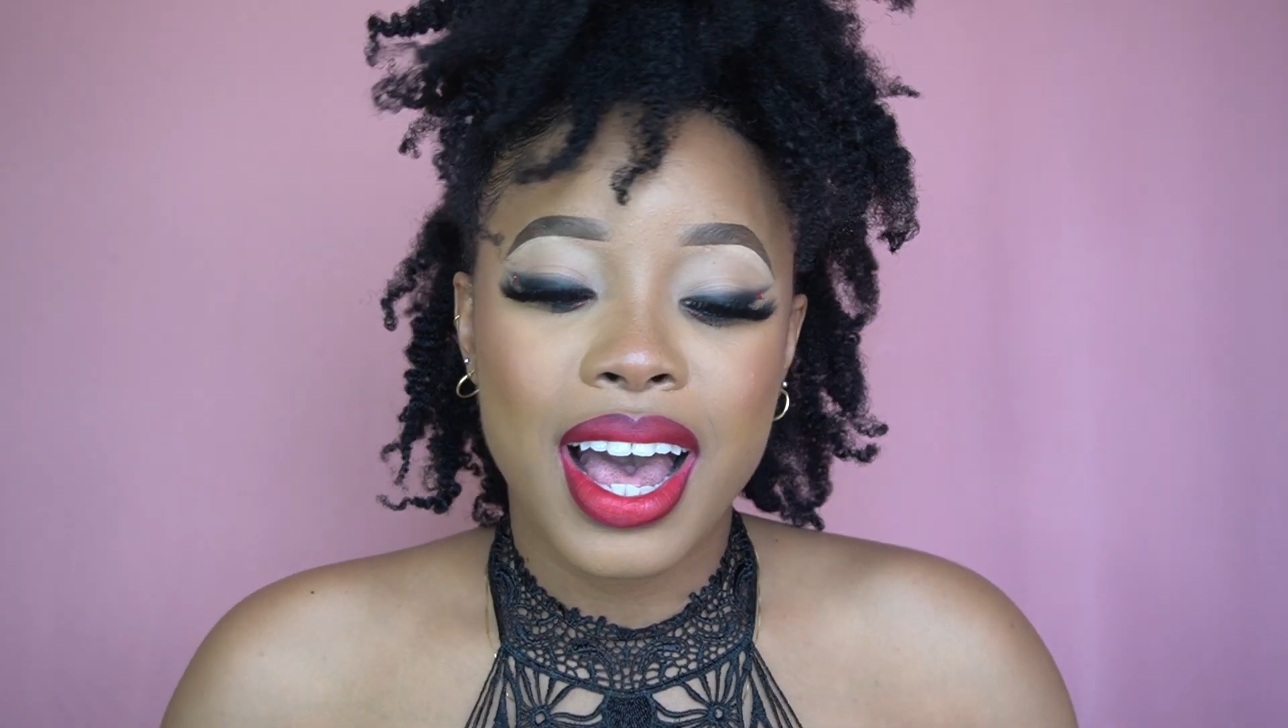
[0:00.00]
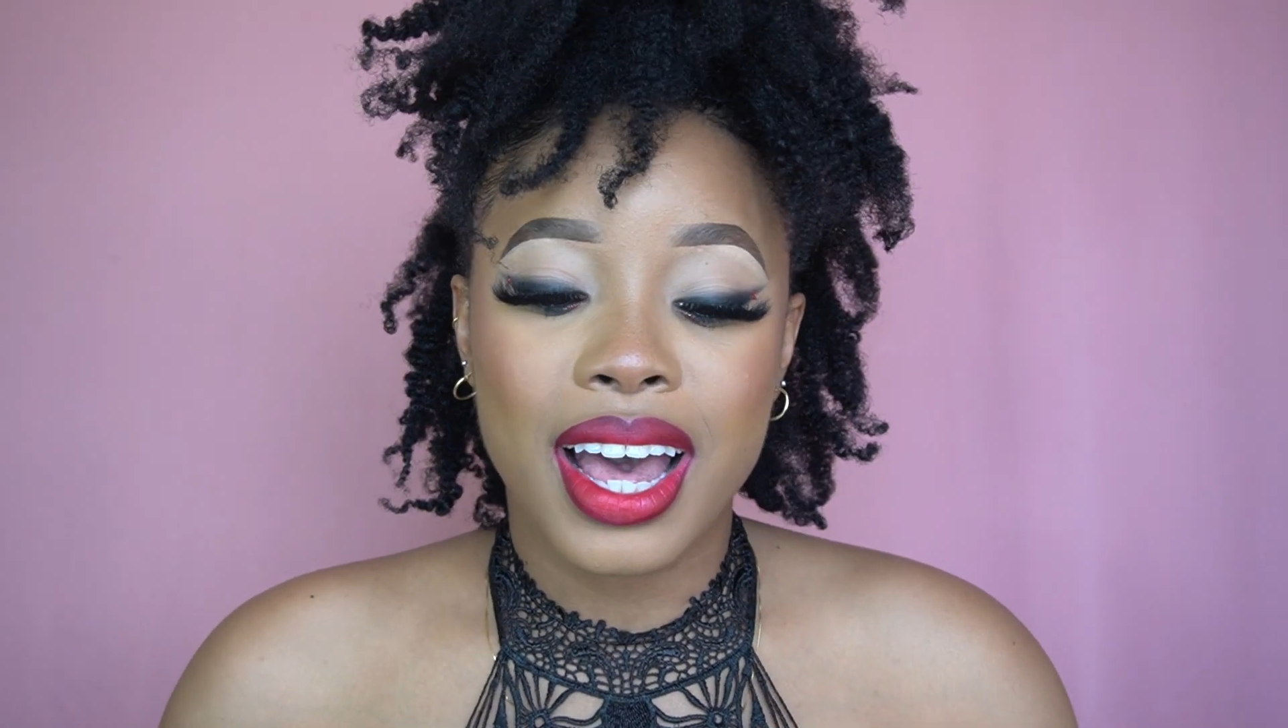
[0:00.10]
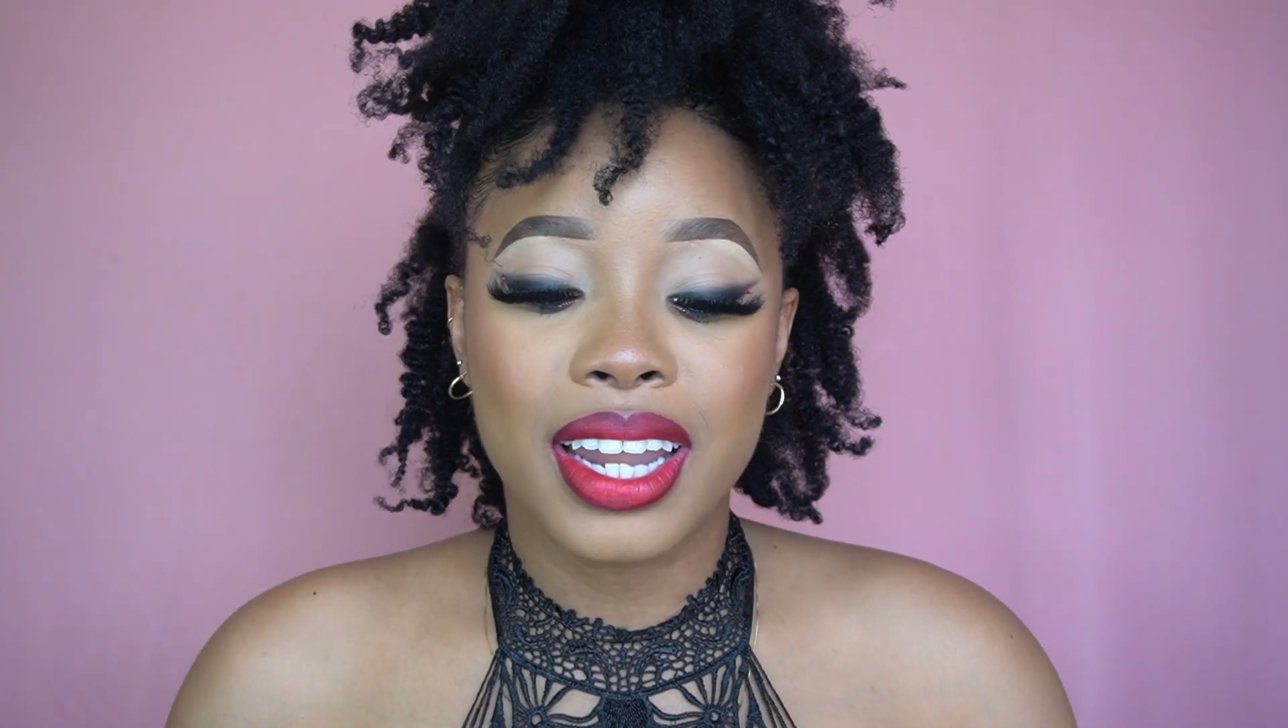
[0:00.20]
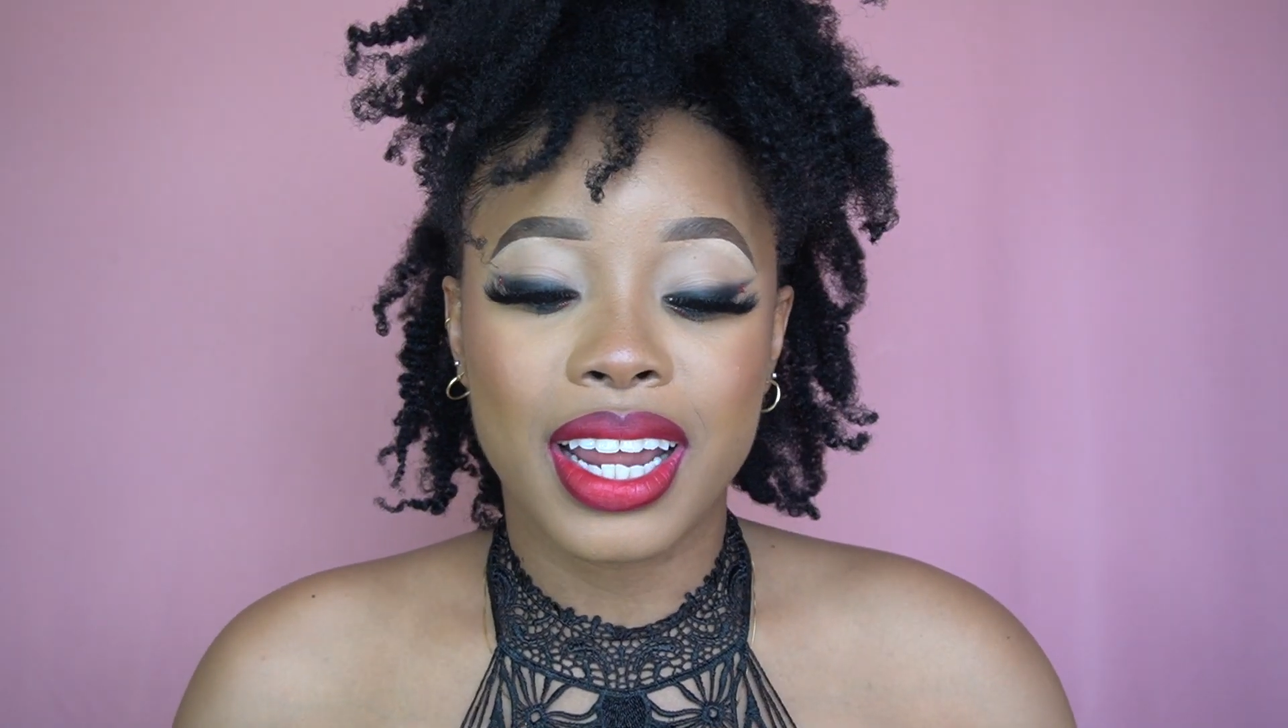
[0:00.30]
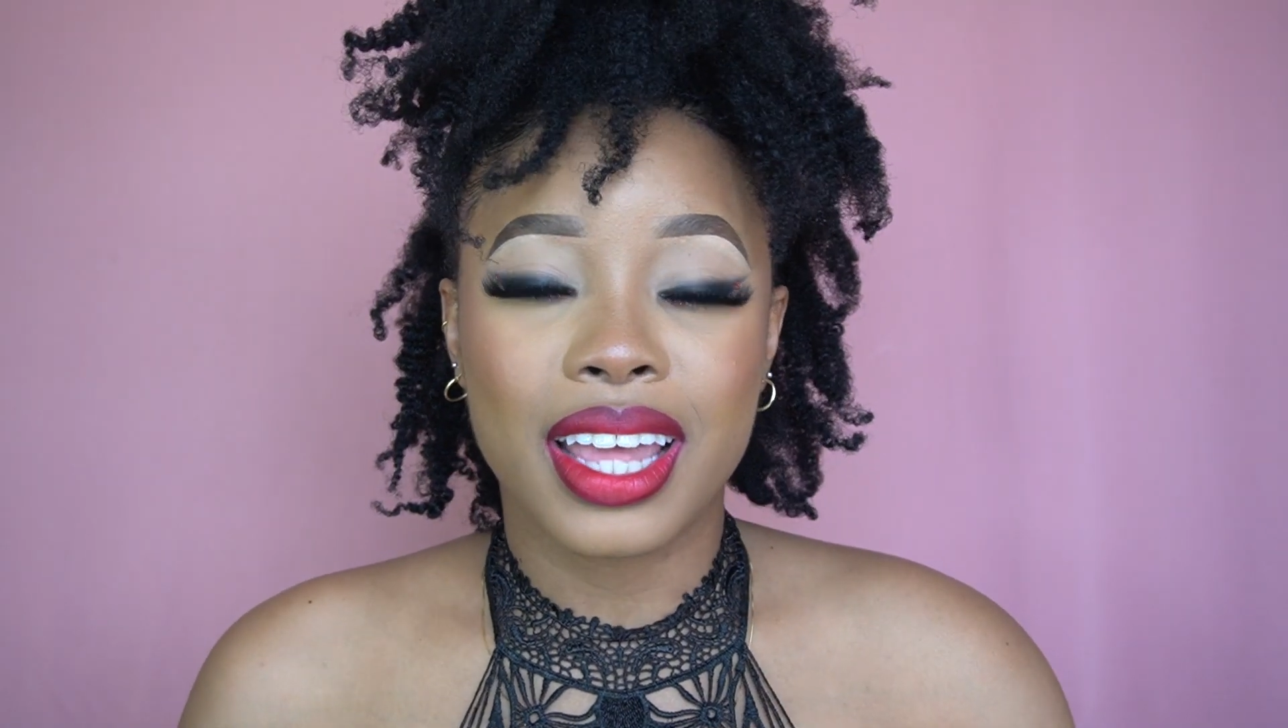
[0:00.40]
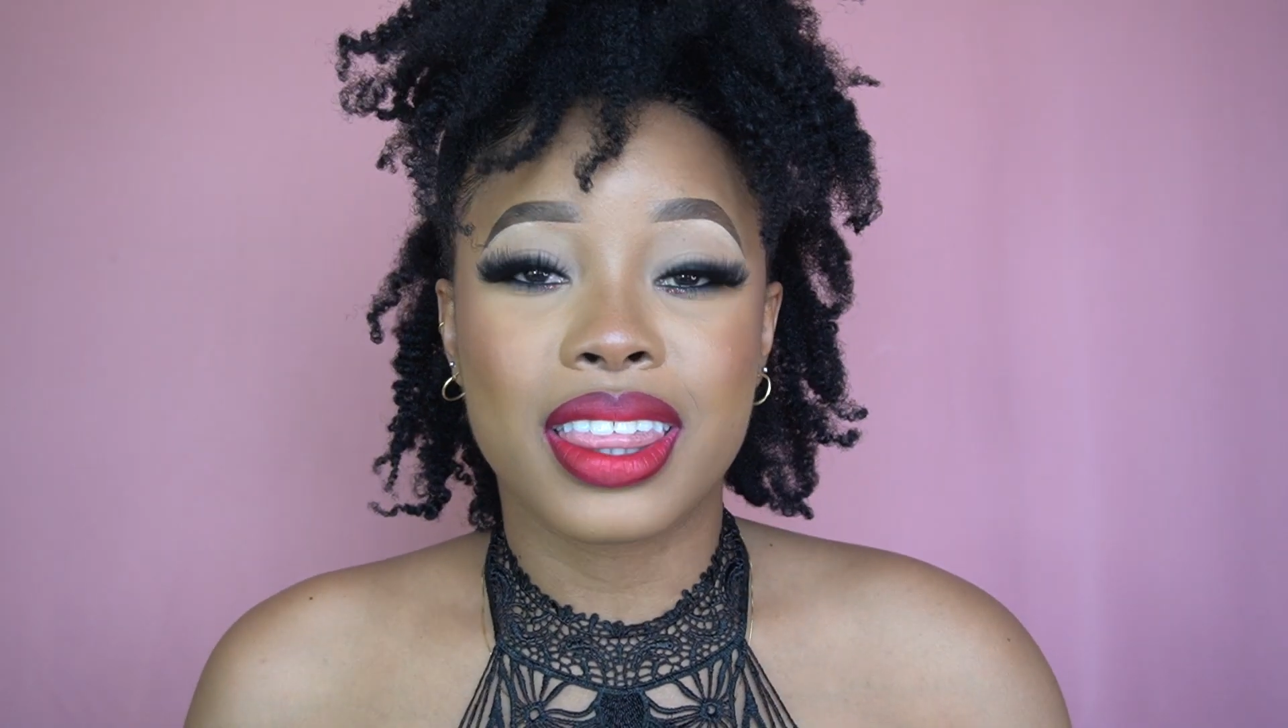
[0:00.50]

and I